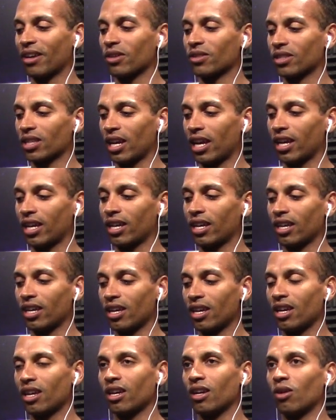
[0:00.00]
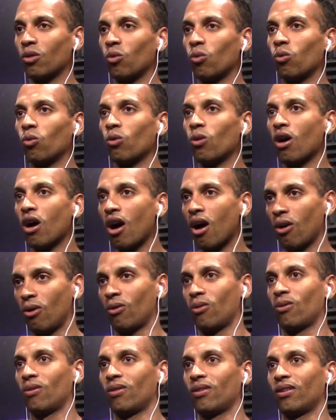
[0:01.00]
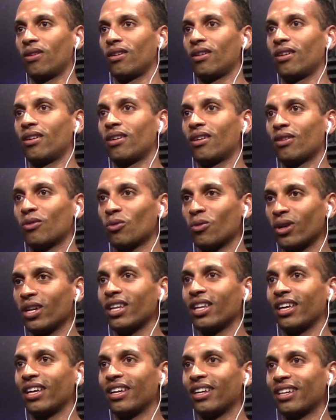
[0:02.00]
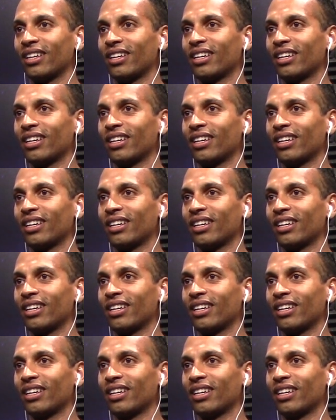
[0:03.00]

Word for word: I was like, whoa, really?